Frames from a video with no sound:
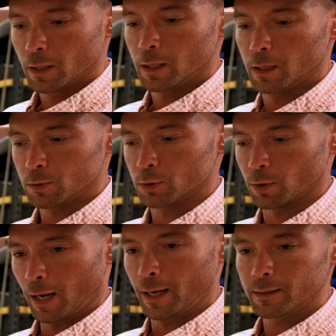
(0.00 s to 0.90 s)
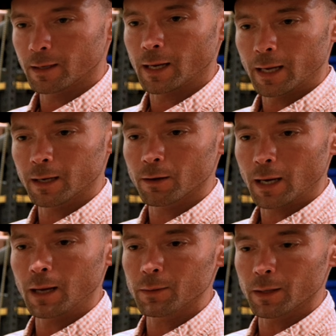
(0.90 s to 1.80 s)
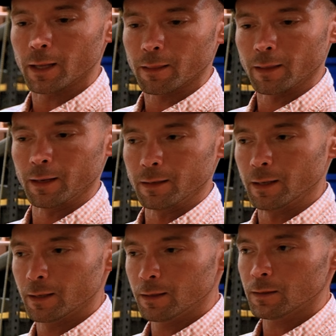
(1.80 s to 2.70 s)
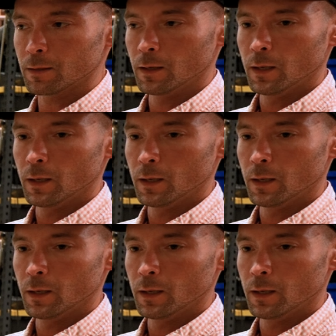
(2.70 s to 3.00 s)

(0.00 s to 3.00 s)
he tried to kind of grab it and then didn't.